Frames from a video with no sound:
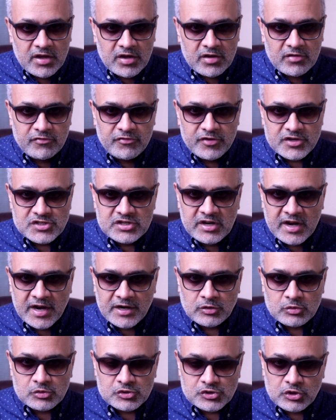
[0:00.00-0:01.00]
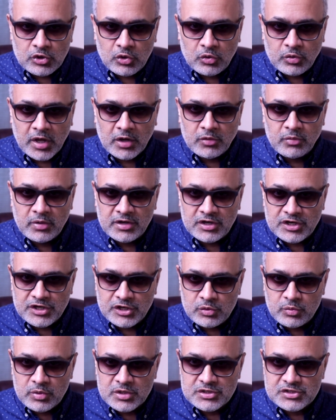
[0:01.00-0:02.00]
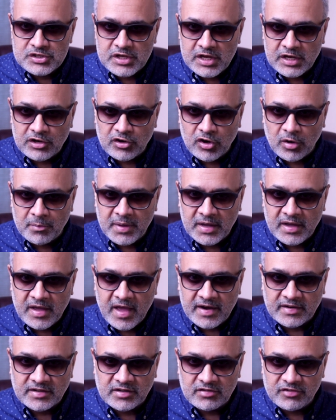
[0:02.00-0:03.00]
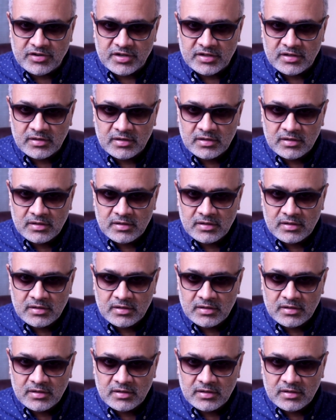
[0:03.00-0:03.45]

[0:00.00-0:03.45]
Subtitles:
which led to slowdown in US economic activity.